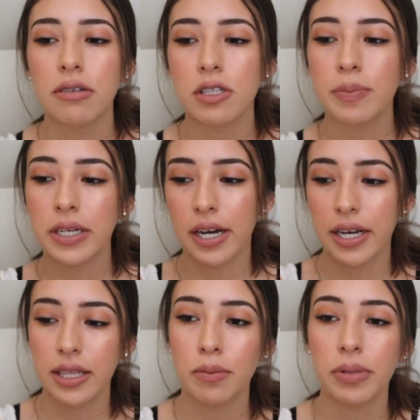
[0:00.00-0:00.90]
It was
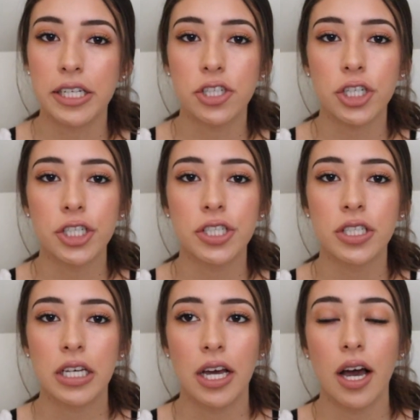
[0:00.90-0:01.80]
behind the
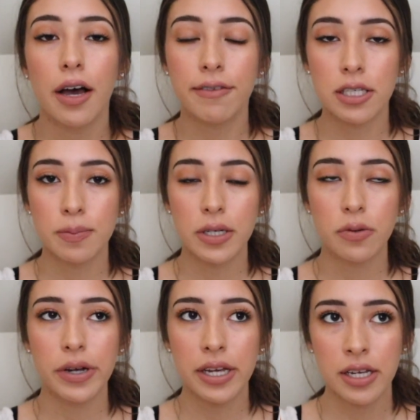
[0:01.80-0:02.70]
bleachers of the
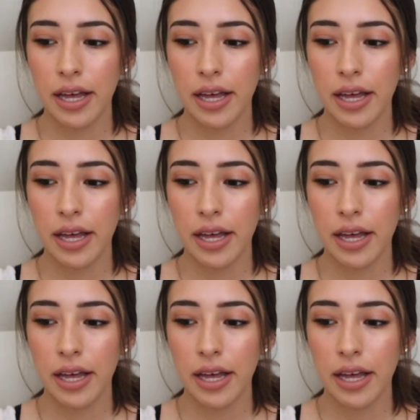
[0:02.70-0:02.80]
Speedway,